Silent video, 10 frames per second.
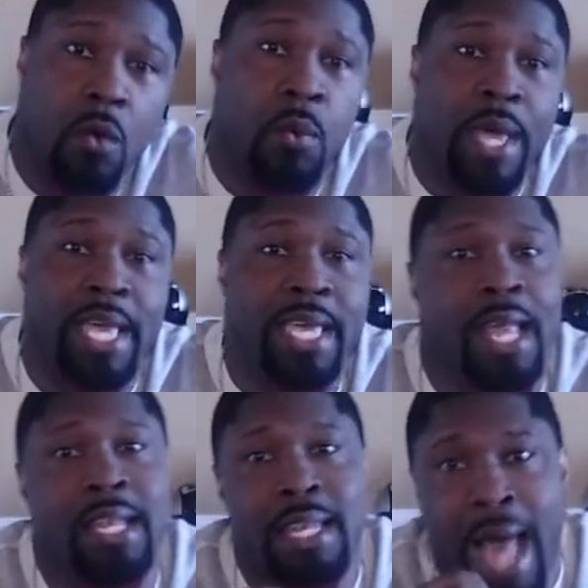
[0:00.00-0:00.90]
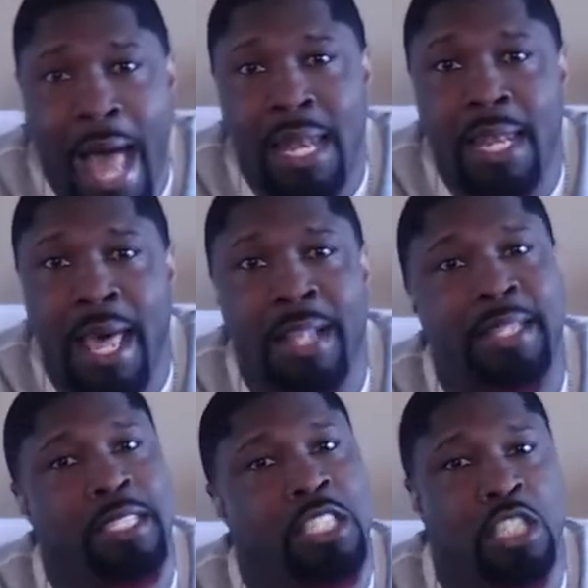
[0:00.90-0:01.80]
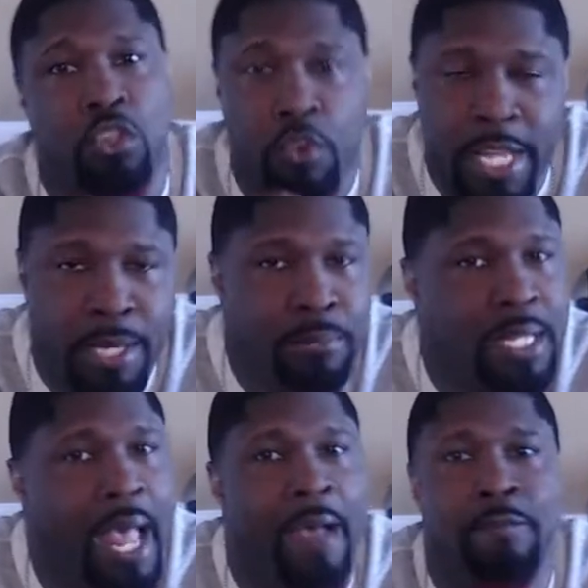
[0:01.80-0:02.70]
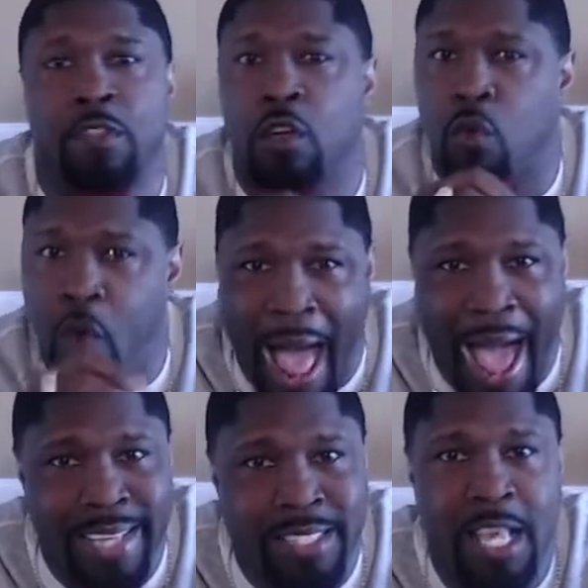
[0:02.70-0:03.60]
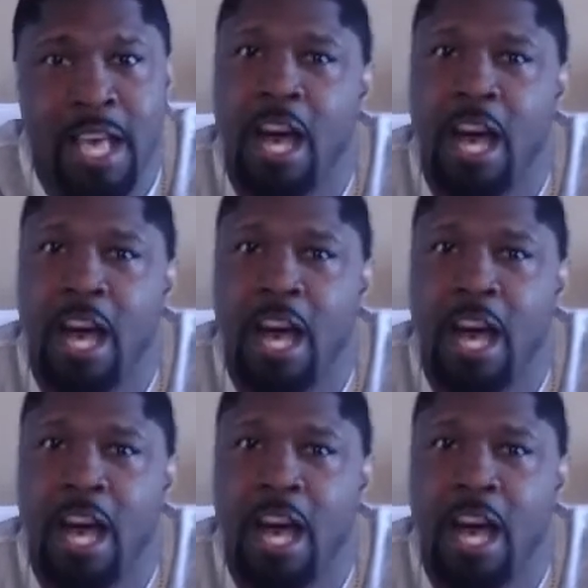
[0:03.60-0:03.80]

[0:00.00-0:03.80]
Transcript: we cannot let the screams and the cries